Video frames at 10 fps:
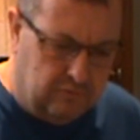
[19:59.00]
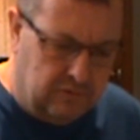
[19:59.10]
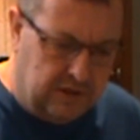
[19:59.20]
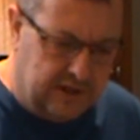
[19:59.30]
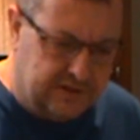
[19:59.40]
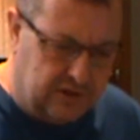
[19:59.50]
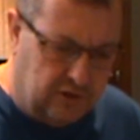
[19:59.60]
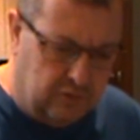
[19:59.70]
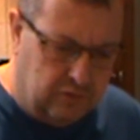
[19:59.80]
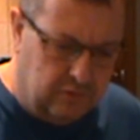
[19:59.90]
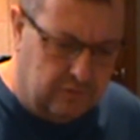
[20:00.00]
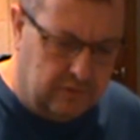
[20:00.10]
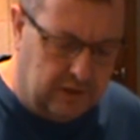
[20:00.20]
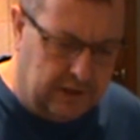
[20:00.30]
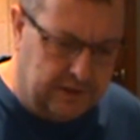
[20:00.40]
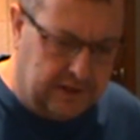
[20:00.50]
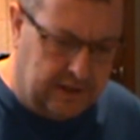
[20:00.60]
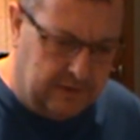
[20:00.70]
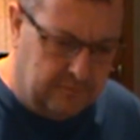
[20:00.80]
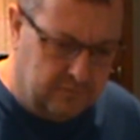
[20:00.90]
years ago, and
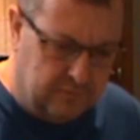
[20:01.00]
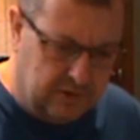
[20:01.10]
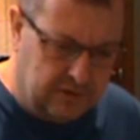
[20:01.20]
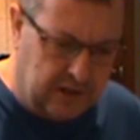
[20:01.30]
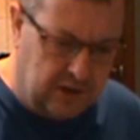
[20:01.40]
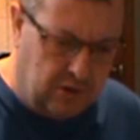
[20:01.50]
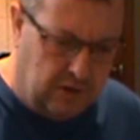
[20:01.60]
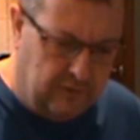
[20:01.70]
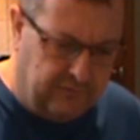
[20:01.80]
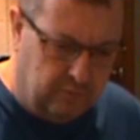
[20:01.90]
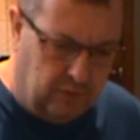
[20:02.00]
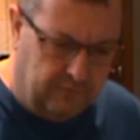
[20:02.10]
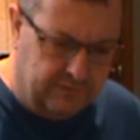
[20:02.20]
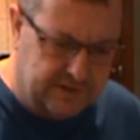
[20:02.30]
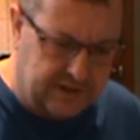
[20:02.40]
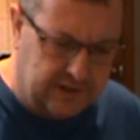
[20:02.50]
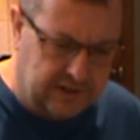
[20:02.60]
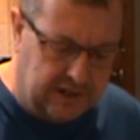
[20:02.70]
didn't go out for months, and